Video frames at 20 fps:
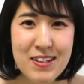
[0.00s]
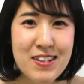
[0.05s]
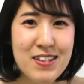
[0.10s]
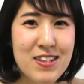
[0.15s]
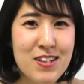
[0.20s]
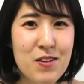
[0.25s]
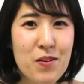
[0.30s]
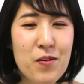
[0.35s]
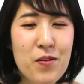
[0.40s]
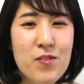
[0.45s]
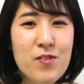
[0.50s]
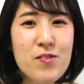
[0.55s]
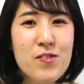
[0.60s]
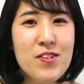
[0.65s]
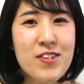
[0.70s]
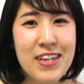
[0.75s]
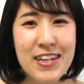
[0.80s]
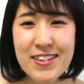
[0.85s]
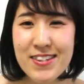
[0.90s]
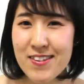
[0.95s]
so
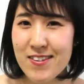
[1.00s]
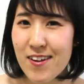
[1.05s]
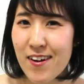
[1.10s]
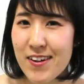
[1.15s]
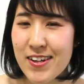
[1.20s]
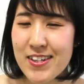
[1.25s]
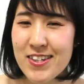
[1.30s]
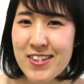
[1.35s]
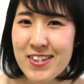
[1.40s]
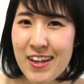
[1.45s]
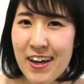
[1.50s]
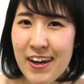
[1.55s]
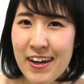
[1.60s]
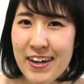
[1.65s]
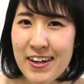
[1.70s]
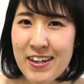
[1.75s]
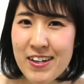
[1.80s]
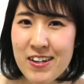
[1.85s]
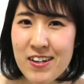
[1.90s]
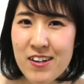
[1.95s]
they started
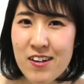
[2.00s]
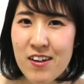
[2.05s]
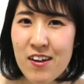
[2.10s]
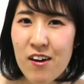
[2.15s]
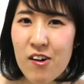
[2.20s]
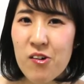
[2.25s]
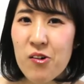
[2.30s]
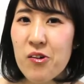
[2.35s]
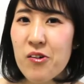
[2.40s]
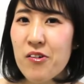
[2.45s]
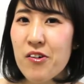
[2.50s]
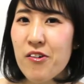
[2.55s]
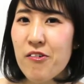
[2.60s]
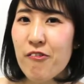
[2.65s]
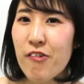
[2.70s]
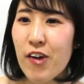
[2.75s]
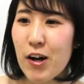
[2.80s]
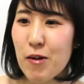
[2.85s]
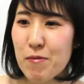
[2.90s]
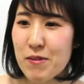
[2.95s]
saying oh
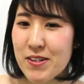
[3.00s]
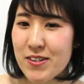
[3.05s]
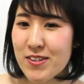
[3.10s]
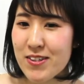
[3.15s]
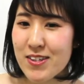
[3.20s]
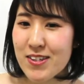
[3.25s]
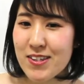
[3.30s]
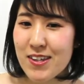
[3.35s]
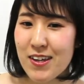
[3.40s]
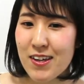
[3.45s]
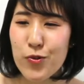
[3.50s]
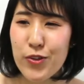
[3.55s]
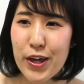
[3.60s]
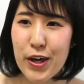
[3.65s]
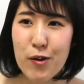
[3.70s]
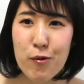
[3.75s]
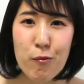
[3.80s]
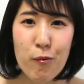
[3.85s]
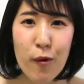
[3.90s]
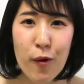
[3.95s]
rabbits
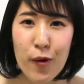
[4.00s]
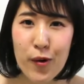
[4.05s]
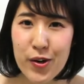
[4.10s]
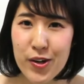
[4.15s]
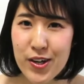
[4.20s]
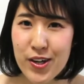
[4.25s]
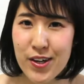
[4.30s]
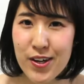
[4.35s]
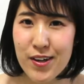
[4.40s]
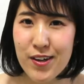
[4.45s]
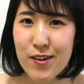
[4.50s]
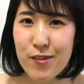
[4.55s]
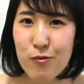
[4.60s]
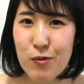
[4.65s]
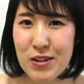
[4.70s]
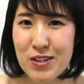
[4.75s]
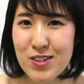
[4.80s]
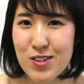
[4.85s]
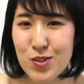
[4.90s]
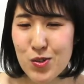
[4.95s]
they walk
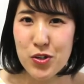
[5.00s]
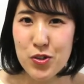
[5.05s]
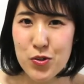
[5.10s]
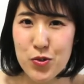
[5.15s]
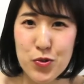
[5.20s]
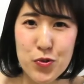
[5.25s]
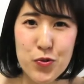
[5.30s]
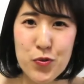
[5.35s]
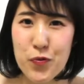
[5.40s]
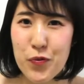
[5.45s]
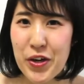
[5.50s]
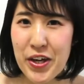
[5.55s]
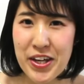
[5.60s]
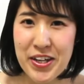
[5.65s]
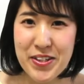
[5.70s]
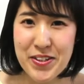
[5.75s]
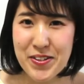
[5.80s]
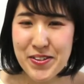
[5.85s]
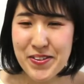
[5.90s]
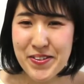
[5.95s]
with two
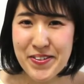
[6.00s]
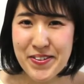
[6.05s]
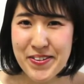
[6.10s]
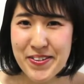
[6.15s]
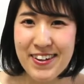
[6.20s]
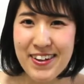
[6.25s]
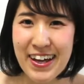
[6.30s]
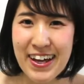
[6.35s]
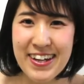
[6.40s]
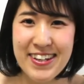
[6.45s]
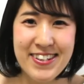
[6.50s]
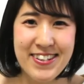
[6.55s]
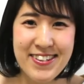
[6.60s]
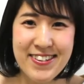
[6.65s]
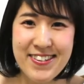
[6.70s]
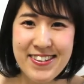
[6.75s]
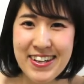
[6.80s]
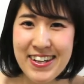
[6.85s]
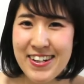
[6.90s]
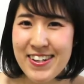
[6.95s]
feet and
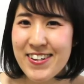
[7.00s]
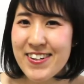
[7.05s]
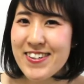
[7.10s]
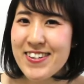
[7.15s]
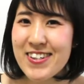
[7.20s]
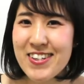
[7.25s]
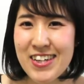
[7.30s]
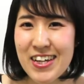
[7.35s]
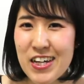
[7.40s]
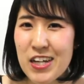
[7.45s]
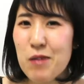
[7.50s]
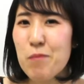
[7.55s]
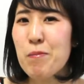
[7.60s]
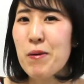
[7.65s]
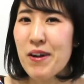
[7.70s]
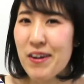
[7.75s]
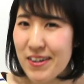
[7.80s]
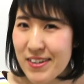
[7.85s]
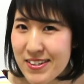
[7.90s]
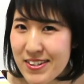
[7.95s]
it looks like a
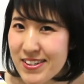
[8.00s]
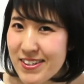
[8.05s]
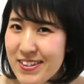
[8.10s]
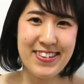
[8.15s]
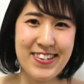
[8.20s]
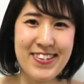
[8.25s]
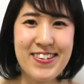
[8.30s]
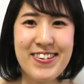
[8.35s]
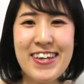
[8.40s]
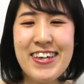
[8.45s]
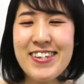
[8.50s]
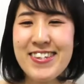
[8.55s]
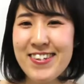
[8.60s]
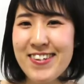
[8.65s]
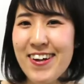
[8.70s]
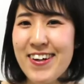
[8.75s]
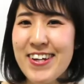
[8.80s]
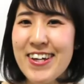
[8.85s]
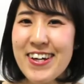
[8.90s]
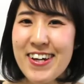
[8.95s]
bird. So they
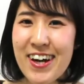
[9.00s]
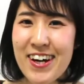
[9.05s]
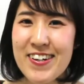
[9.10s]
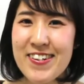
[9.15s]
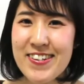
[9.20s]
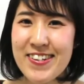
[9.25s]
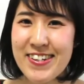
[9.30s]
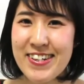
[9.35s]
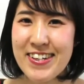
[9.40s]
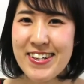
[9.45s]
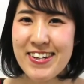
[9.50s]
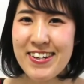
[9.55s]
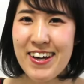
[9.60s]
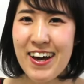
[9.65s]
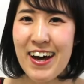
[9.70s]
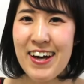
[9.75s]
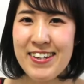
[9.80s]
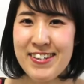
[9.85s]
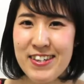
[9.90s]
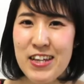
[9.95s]
started counting
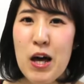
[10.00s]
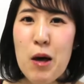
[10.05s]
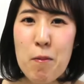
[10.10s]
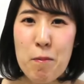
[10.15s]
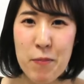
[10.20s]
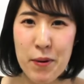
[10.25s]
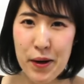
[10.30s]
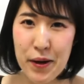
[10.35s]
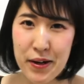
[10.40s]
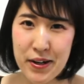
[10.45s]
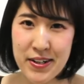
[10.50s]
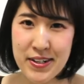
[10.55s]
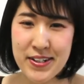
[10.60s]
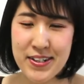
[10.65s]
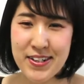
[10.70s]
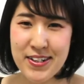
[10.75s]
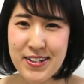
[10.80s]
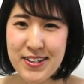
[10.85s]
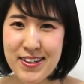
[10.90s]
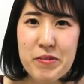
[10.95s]
as a
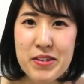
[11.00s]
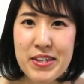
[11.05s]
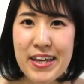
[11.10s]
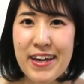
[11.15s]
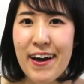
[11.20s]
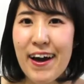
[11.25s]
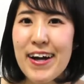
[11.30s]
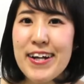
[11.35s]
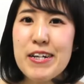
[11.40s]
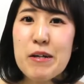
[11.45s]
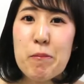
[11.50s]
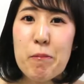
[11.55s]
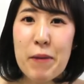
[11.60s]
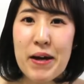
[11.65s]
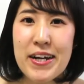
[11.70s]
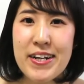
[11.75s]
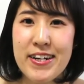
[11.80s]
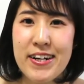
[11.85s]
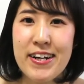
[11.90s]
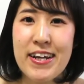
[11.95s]
bird. They kind of
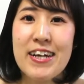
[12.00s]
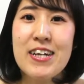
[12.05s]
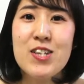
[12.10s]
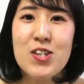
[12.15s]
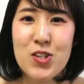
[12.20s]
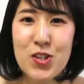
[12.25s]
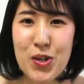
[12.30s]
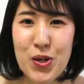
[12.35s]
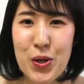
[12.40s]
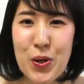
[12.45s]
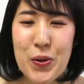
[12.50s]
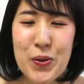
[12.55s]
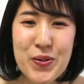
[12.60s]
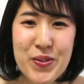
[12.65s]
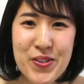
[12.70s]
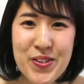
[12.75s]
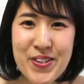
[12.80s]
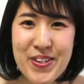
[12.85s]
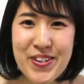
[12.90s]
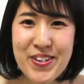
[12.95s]
made an
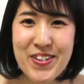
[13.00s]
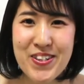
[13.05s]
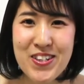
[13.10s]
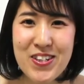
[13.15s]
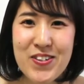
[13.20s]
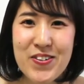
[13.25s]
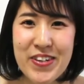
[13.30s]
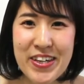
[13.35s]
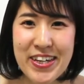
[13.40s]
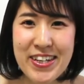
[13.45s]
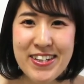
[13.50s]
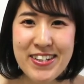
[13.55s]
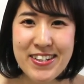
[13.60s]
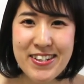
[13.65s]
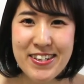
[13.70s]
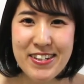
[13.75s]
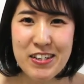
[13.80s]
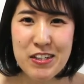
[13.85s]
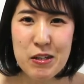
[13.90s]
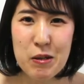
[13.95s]
excuse to
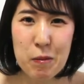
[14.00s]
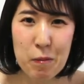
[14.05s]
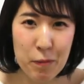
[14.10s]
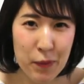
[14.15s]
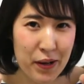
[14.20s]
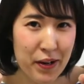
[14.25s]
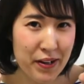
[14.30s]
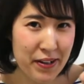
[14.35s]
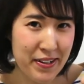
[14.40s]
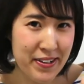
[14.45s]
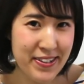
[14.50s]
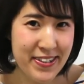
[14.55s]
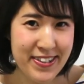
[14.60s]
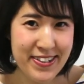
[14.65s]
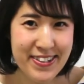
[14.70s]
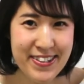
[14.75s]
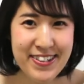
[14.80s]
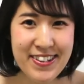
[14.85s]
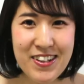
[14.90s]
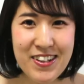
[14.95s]
eat bird,
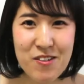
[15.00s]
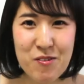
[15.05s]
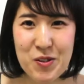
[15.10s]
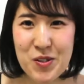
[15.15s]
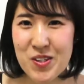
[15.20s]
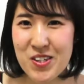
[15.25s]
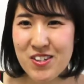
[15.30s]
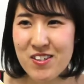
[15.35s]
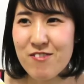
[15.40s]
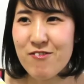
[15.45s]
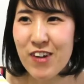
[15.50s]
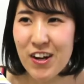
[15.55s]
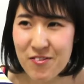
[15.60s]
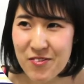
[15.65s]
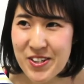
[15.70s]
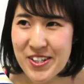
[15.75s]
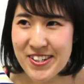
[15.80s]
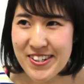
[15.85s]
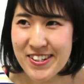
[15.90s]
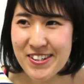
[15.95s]
which is
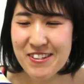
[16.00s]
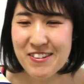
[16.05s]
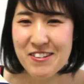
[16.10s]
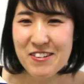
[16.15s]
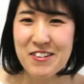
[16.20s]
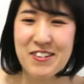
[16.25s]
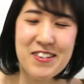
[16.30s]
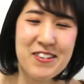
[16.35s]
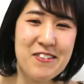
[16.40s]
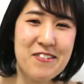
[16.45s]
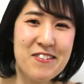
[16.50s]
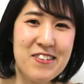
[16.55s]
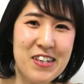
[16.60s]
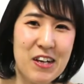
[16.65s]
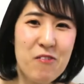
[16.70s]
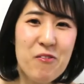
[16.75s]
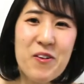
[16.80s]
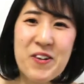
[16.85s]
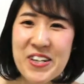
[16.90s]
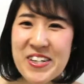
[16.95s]
rabbit. So
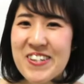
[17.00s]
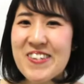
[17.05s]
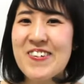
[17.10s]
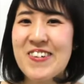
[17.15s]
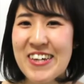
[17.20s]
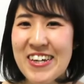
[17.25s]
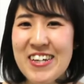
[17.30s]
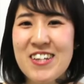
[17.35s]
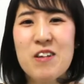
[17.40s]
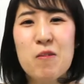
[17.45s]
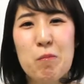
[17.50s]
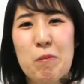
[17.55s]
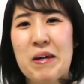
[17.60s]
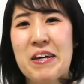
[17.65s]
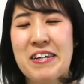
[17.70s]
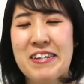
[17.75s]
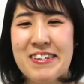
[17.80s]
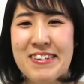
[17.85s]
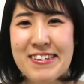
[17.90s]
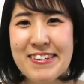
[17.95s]
they wanted to eat
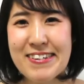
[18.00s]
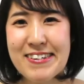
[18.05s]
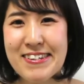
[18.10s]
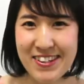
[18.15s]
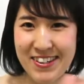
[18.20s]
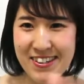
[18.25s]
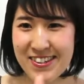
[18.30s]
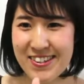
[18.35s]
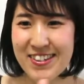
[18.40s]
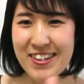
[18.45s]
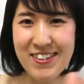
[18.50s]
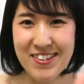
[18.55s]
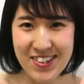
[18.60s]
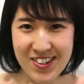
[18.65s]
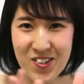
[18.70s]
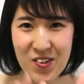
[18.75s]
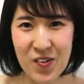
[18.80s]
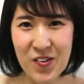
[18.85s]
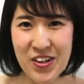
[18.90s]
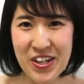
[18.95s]
meat. That's the
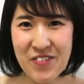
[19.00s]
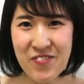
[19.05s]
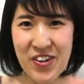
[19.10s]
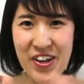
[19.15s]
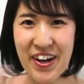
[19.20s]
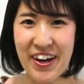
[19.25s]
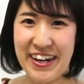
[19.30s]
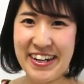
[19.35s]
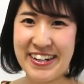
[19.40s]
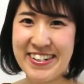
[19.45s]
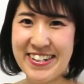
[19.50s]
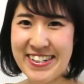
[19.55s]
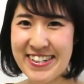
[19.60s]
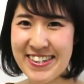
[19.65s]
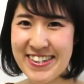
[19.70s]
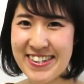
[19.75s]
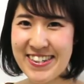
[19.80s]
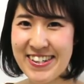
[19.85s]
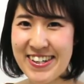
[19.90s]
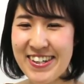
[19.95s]
story behind
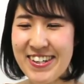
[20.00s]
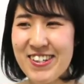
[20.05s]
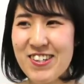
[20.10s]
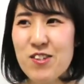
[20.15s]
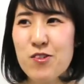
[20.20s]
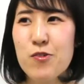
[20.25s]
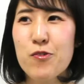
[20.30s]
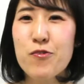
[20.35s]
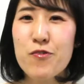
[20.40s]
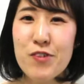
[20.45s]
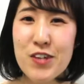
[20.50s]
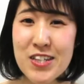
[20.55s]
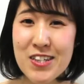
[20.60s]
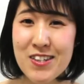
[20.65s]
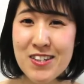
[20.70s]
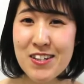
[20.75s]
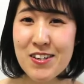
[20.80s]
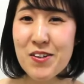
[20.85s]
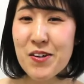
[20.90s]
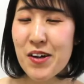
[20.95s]
this. So we
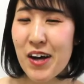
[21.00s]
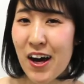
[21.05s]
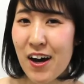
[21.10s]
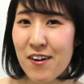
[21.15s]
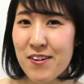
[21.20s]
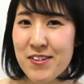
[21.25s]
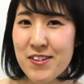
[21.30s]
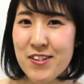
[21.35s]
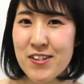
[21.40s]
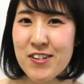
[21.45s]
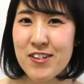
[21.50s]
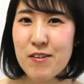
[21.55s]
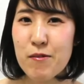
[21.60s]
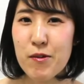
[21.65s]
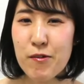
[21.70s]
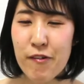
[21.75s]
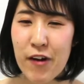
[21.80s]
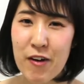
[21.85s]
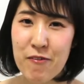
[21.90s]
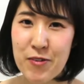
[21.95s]
still count
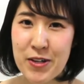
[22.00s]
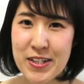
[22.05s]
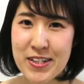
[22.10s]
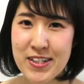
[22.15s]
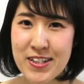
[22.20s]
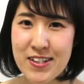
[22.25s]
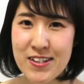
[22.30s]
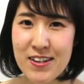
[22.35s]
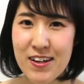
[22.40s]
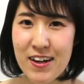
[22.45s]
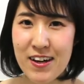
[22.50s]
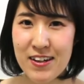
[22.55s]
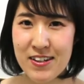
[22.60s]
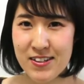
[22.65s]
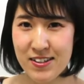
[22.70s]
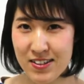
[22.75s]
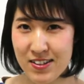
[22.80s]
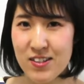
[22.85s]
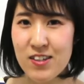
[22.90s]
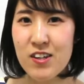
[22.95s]
rabbit
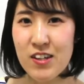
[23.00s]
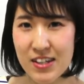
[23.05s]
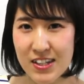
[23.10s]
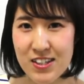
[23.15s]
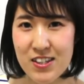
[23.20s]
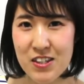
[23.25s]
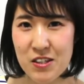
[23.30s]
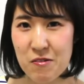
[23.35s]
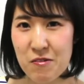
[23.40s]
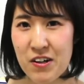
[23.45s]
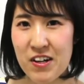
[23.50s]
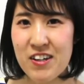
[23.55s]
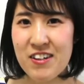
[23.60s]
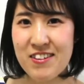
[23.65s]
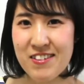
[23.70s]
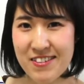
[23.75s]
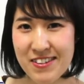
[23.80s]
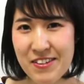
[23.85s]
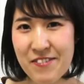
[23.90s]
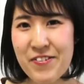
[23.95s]
as
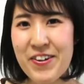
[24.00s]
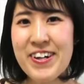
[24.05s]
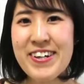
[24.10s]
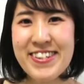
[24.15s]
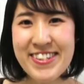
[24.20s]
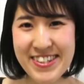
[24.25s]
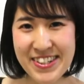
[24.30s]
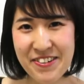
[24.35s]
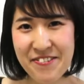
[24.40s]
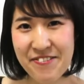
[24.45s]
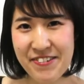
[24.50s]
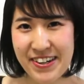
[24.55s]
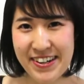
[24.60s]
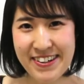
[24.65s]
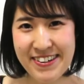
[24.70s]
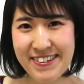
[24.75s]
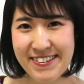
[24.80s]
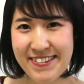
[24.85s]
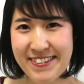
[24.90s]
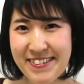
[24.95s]
ichiwa, niwa,
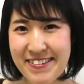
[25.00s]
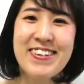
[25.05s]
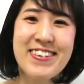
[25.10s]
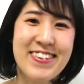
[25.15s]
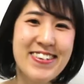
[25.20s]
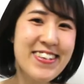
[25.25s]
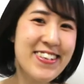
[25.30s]
sanwa. It's